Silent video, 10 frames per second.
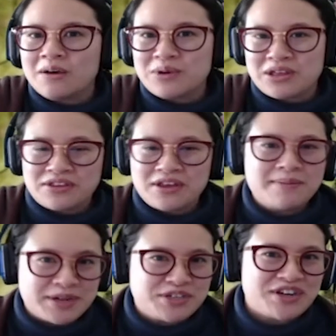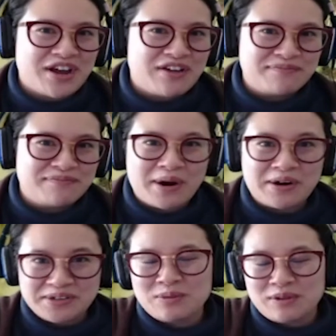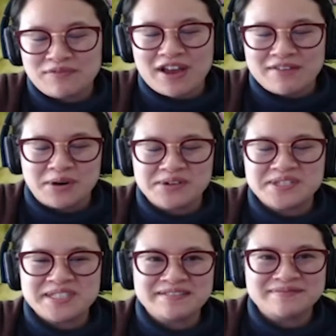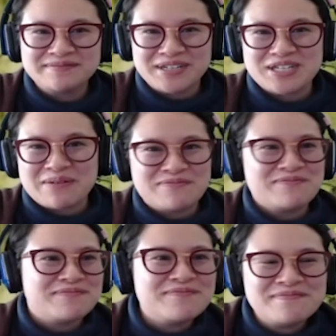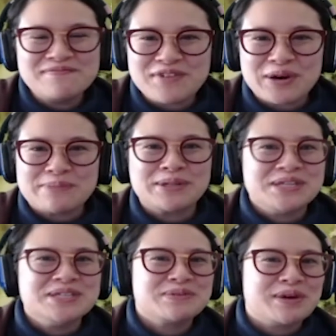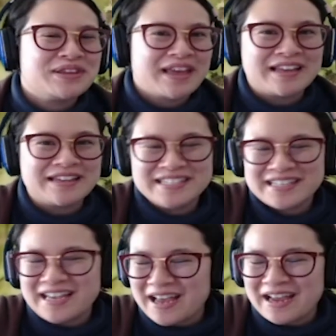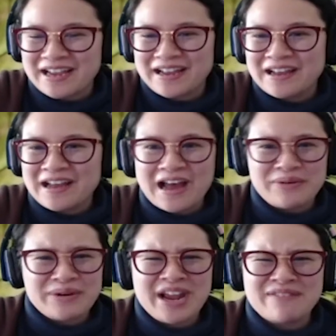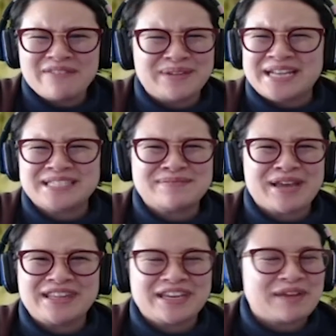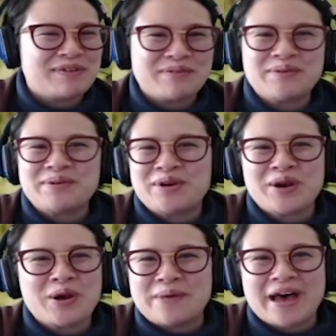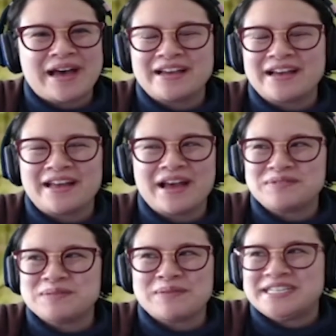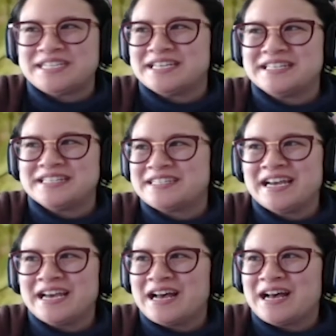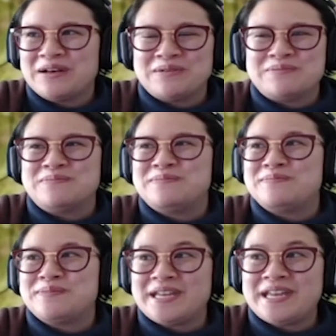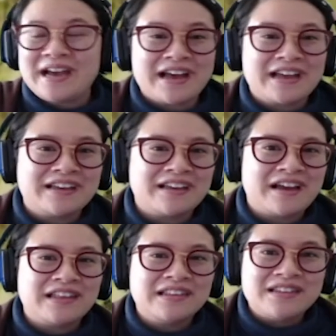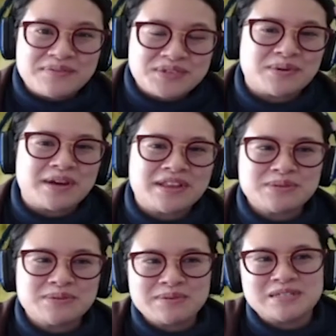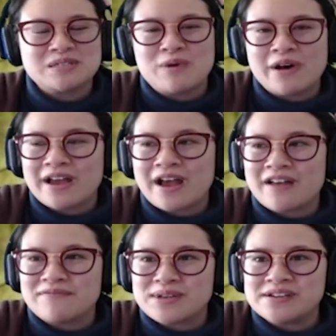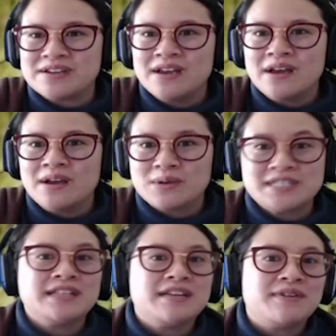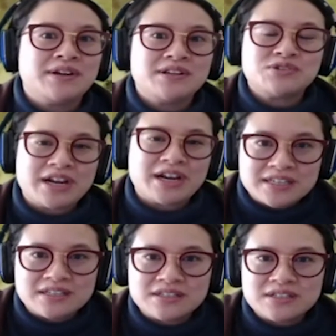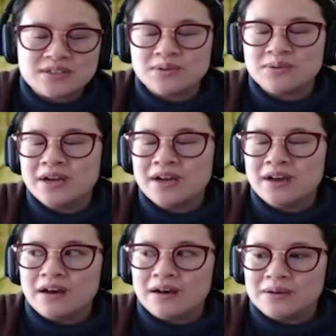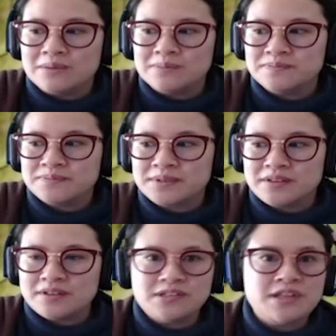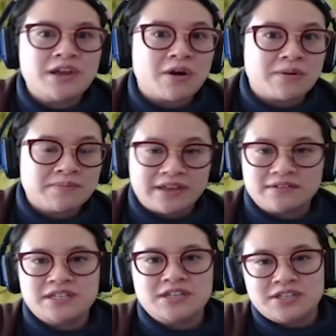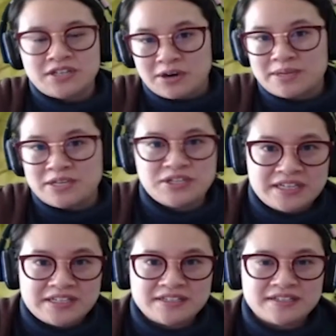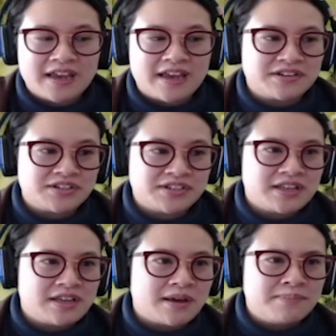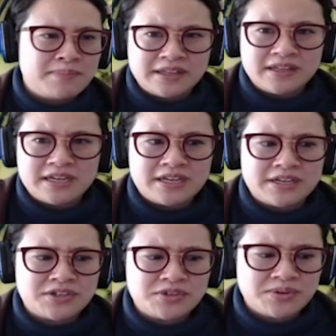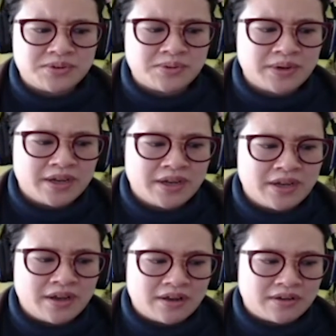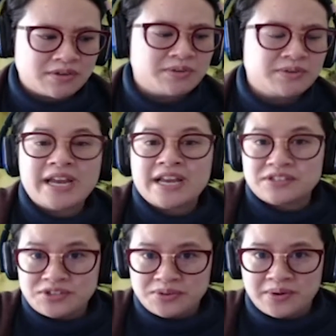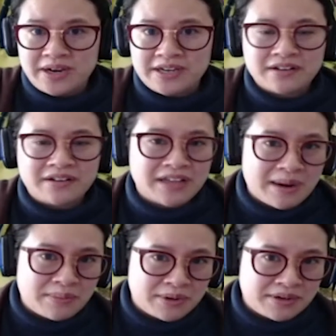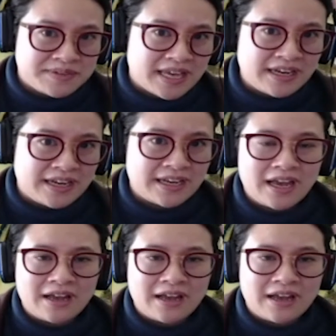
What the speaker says: with a bunch of bards, with 5 bards, which I'm very pleased with. And I already have plans in my head, like if you ever want to go back, I have some ideas. But yeah, I love story, and that's one of the reasons why I've been recently very attracted to the art, like TTRPGs, and just the ability to create story in a collaborative setting.